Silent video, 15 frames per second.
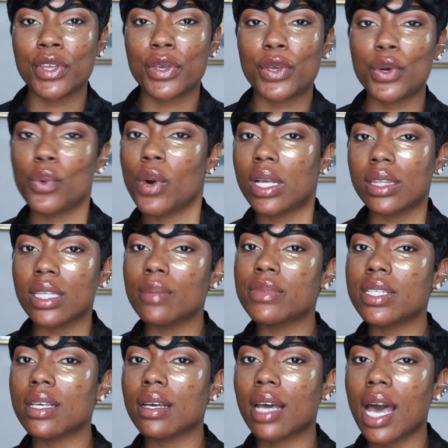you want them
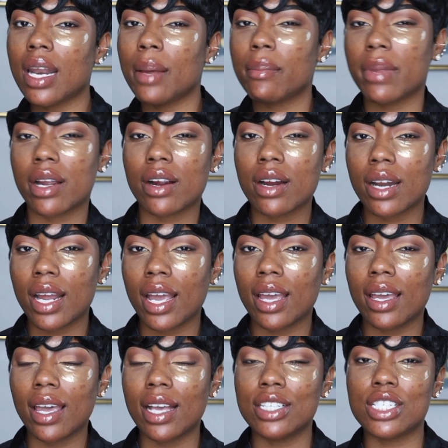to kind of
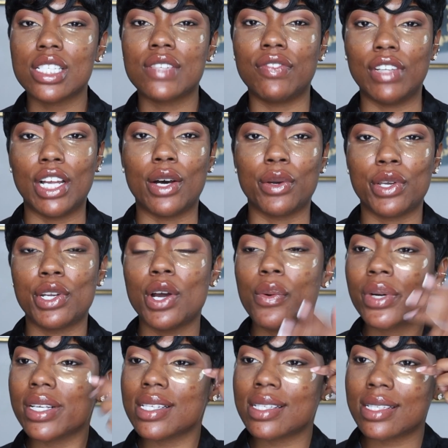marinate and just flow. You don't
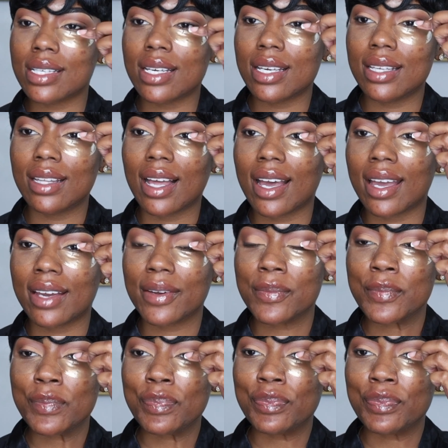want to see like